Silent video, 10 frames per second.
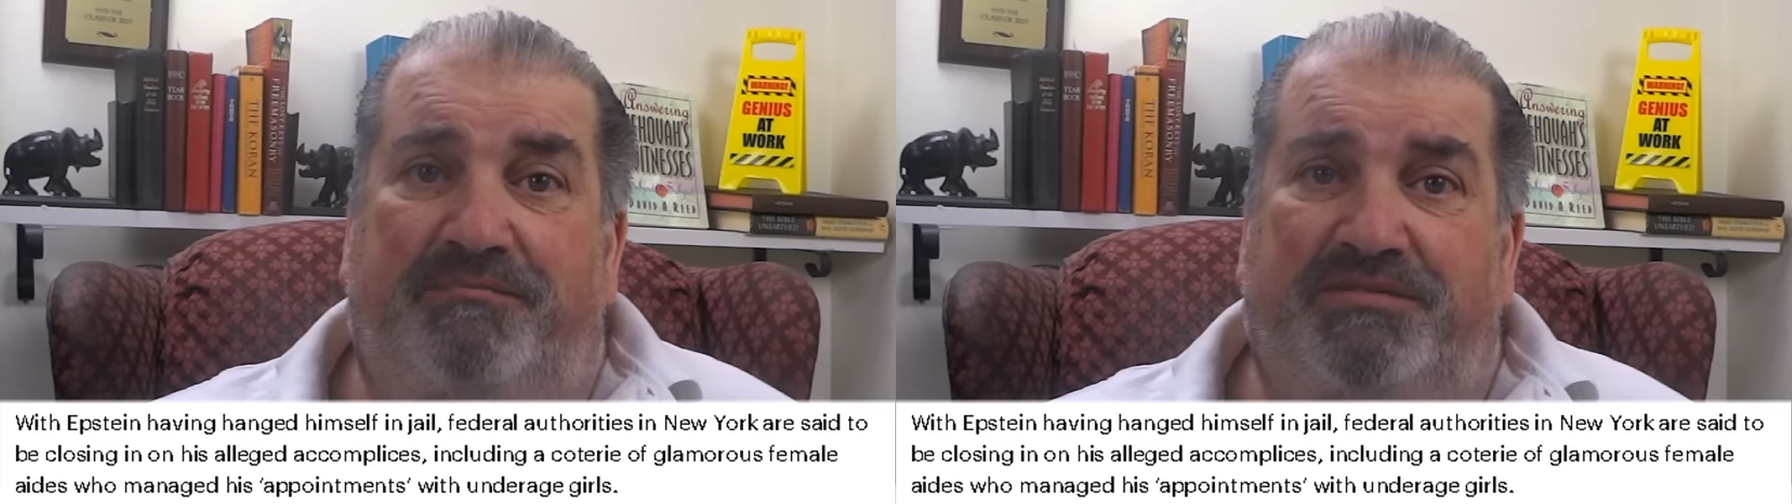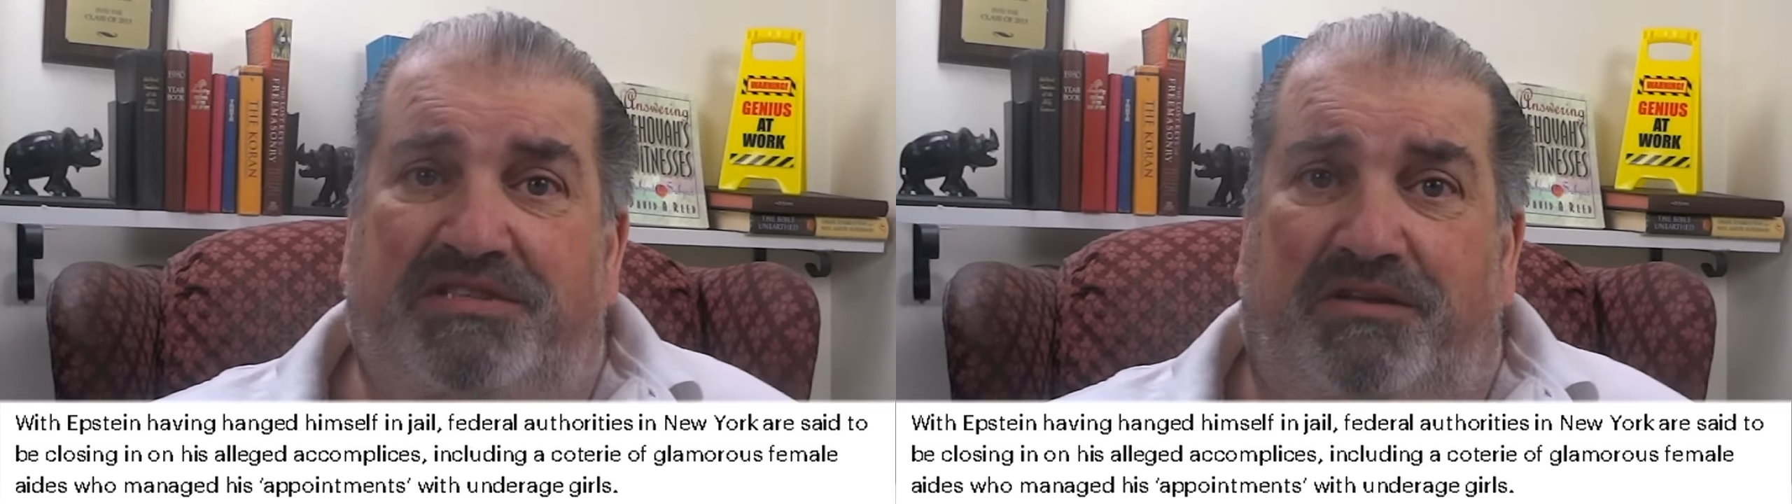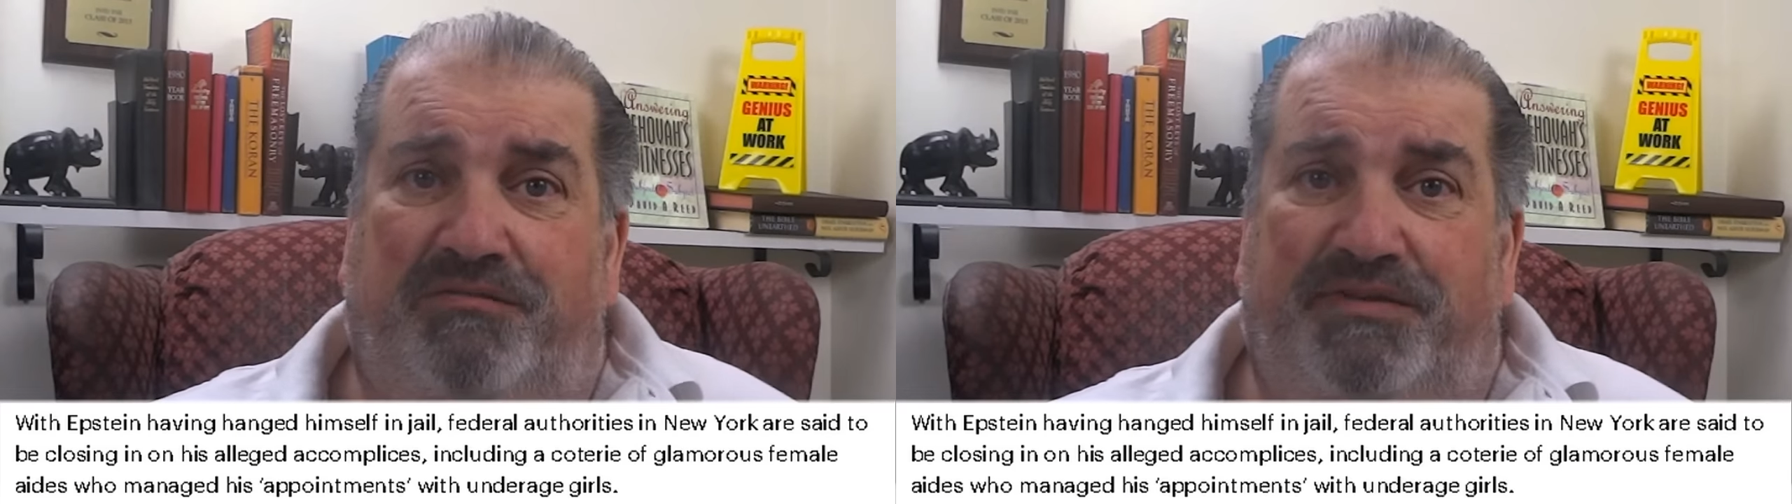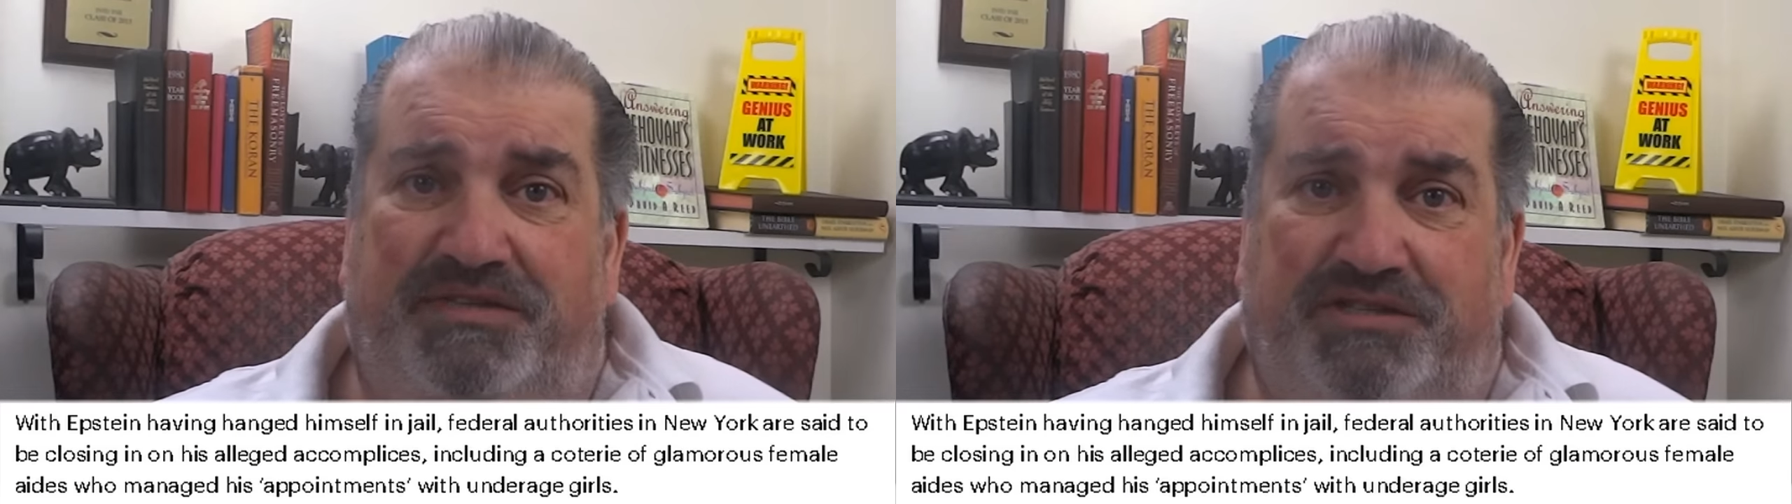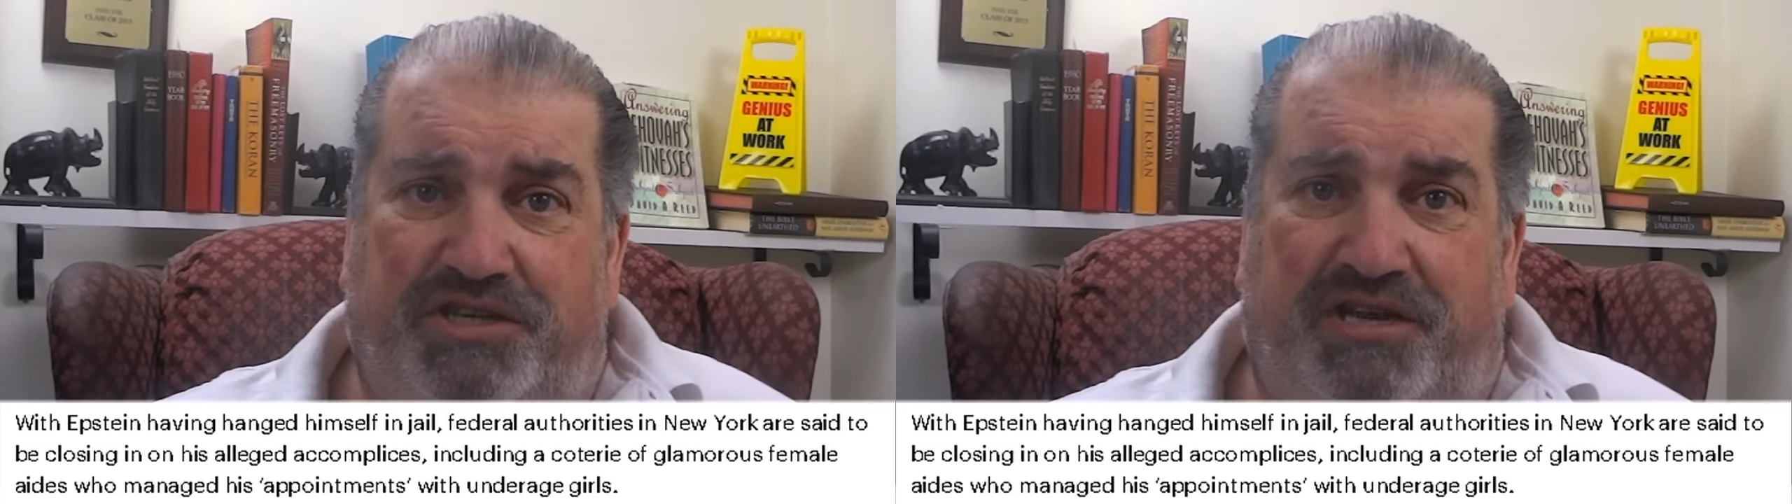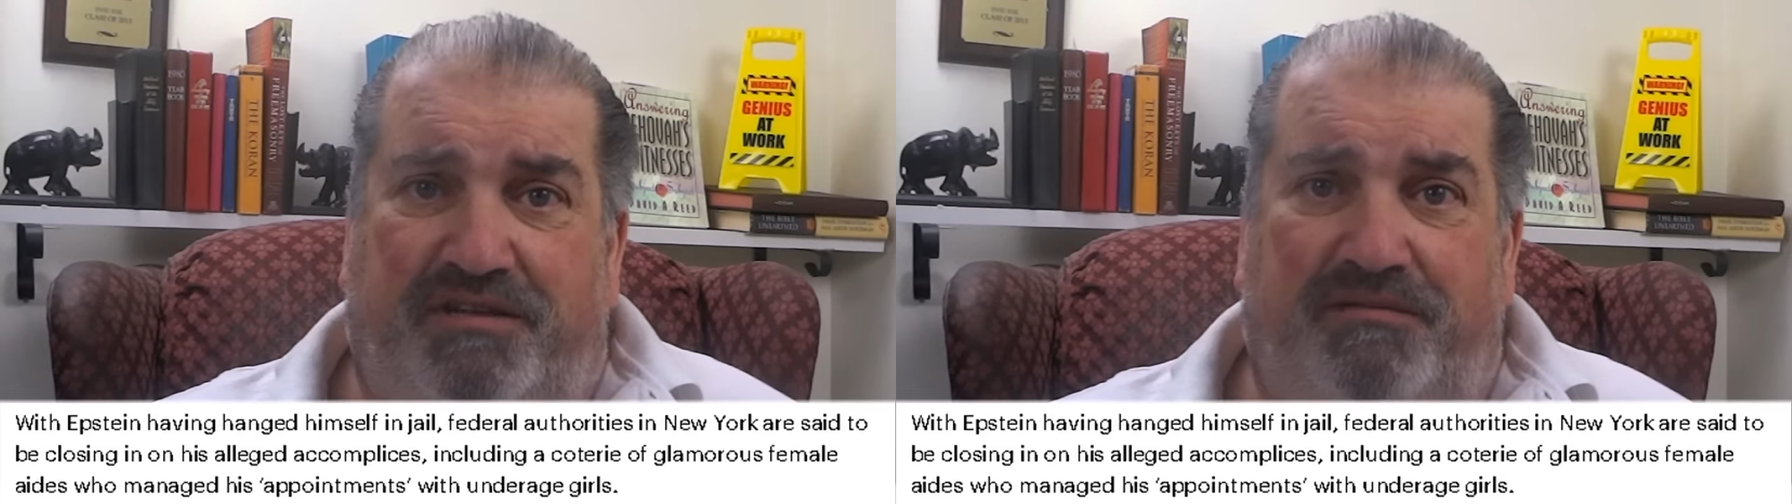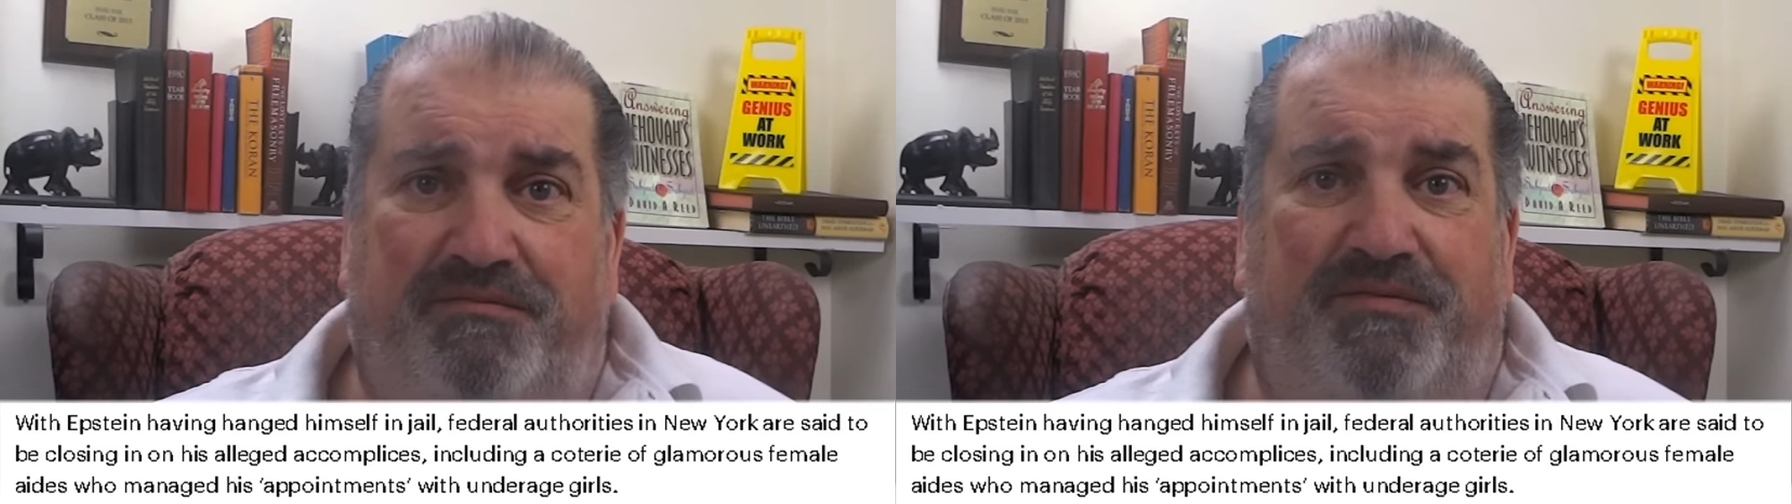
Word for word: himself in jail,